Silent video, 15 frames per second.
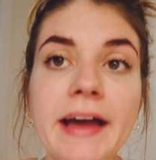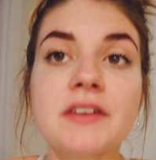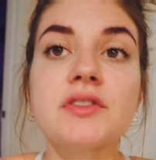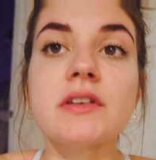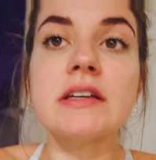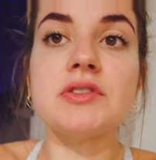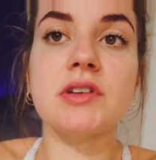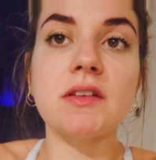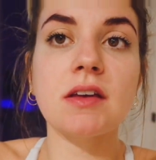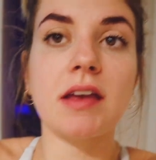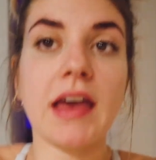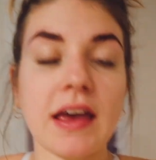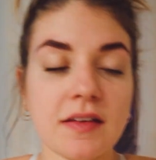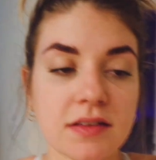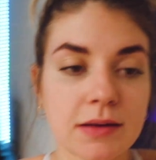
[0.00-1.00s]
Actually, just in
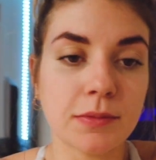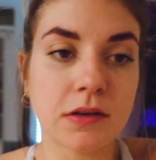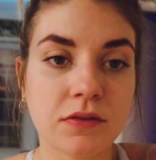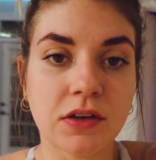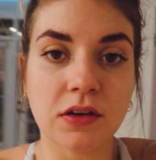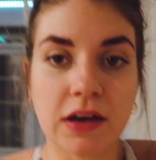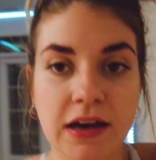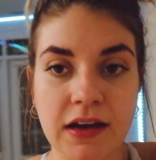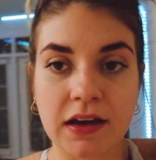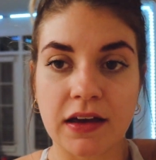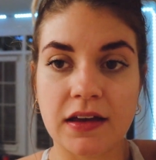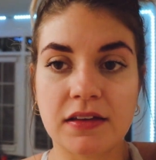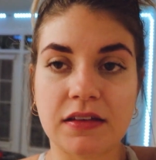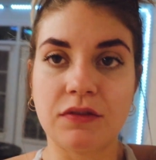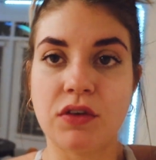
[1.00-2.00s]
case some of you
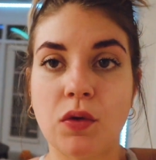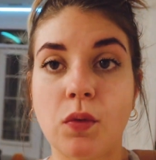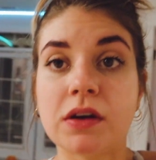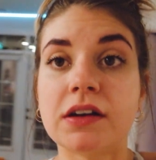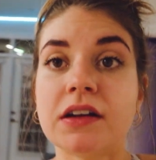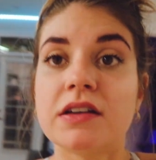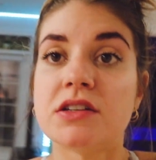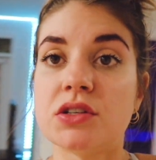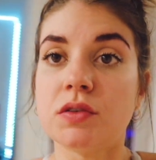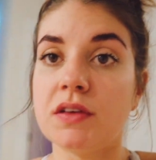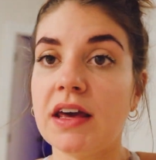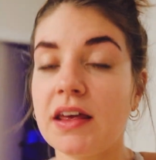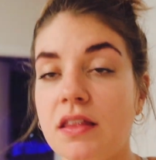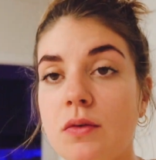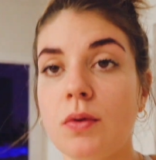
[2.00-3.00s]
guys, if you wanted to
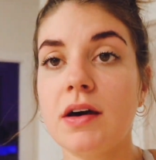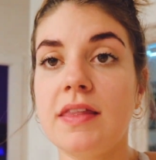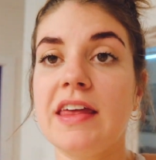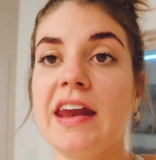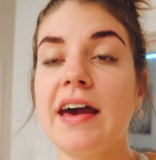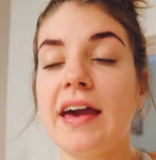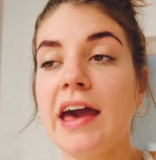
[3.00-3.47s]
get the one that I